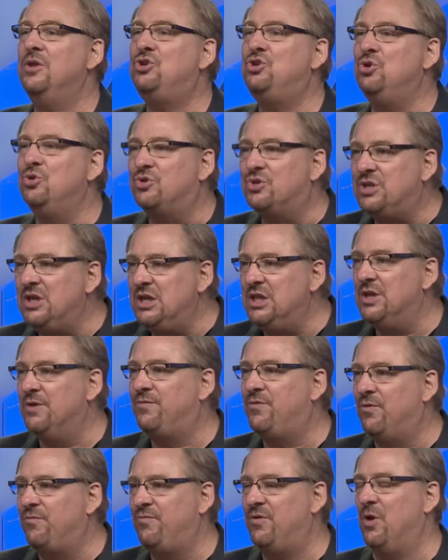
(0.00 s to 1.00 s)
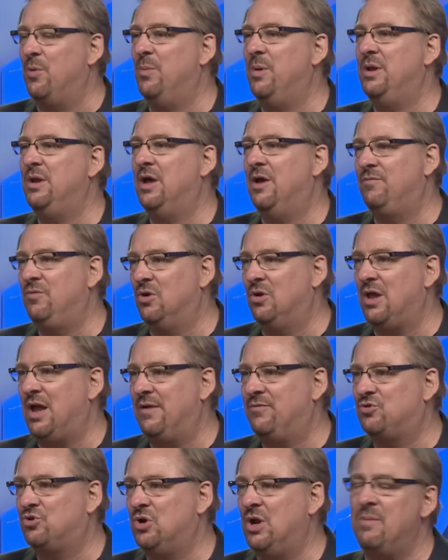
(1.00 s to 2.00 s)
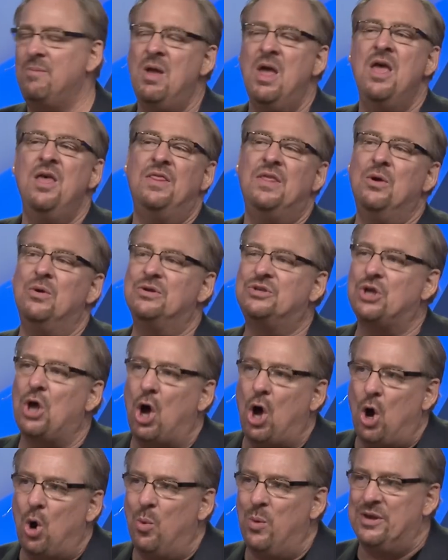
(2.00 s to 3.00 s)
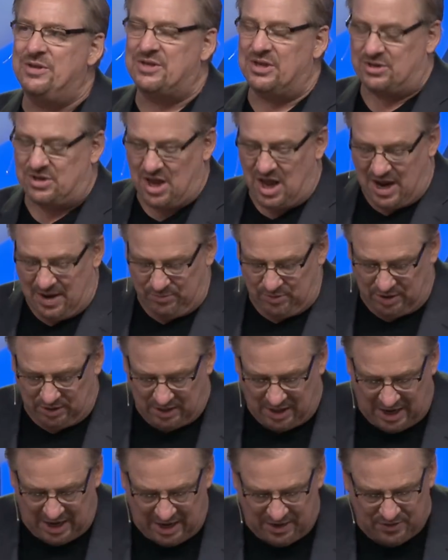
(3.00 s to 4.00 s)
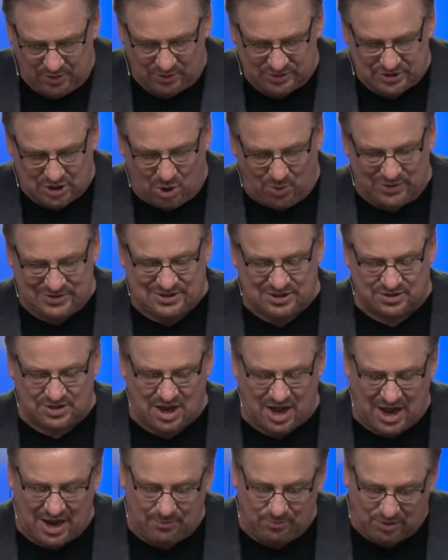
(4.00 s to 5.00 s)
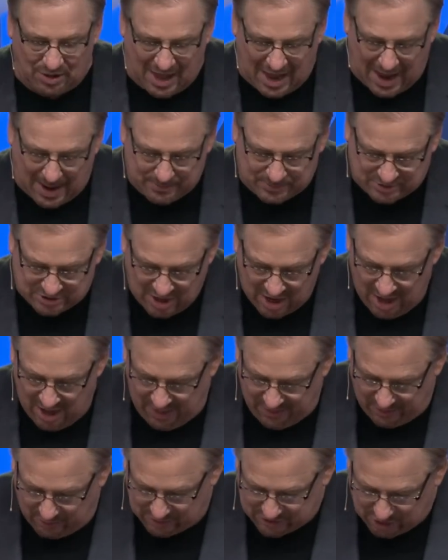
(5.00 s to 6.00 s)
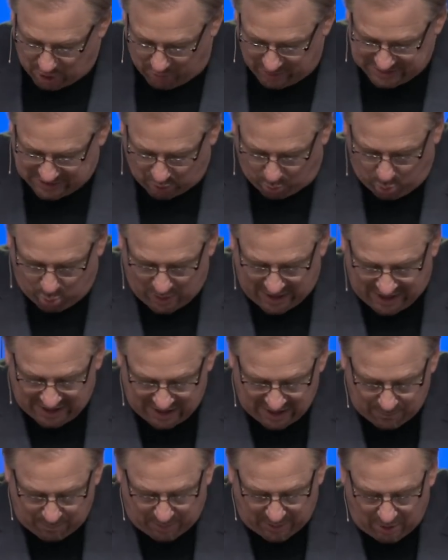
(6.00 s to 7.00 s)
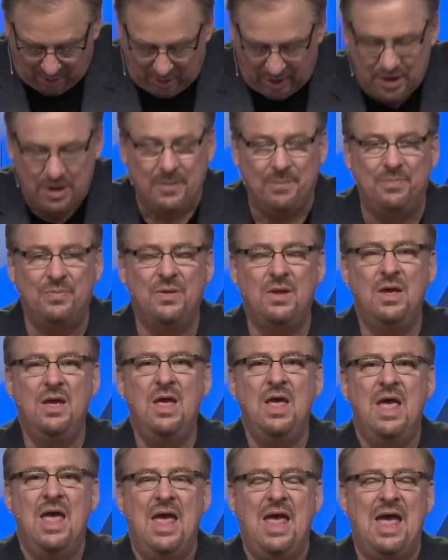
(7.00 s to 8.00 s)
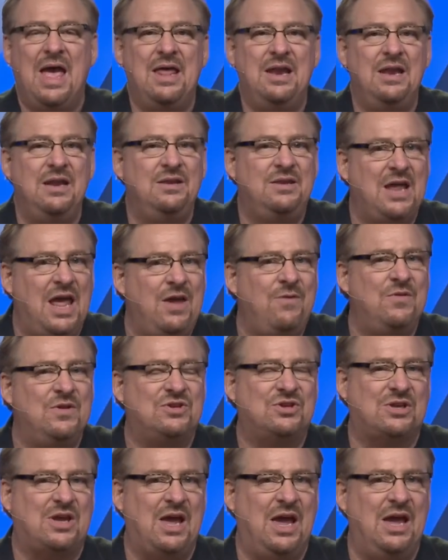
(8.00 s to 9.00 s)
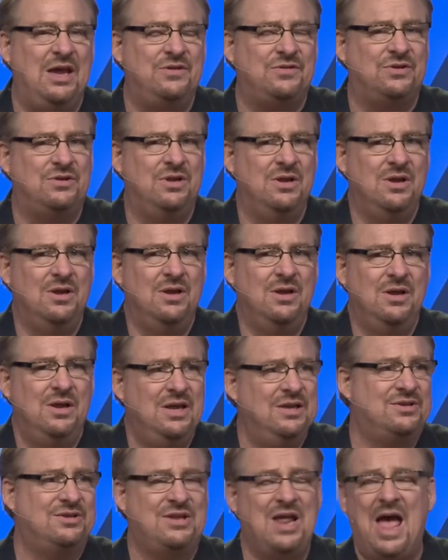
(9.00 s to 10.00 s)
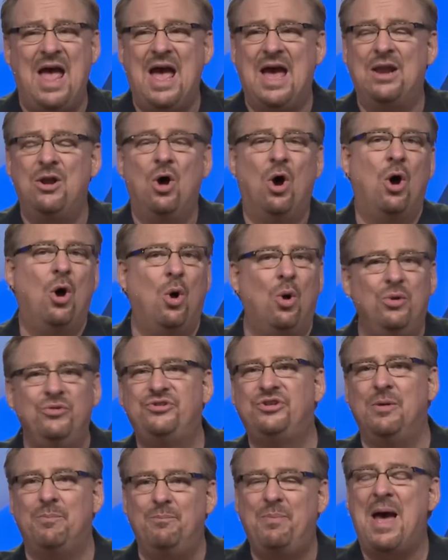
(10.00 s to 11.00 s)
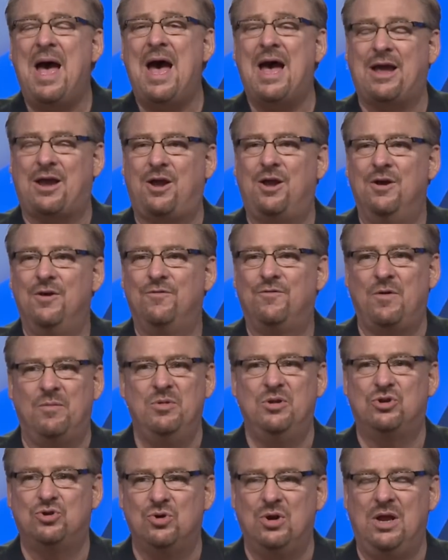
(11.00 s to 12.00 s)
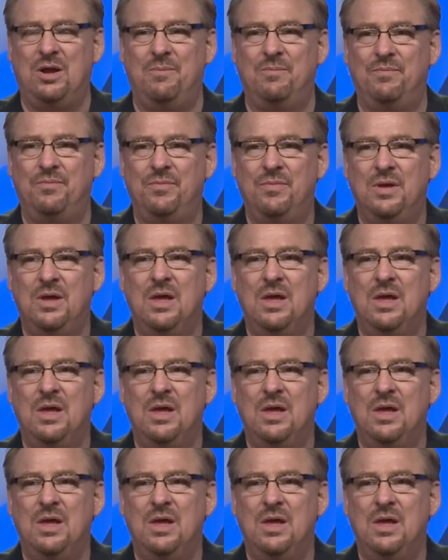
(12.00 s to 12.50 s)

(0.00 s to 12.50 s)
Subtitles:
that you see the fulfillment of your life dream. There is always a time delay. There is always a time lapse. There is always a waiting period. And in David's case, his dad holds him back from the dream.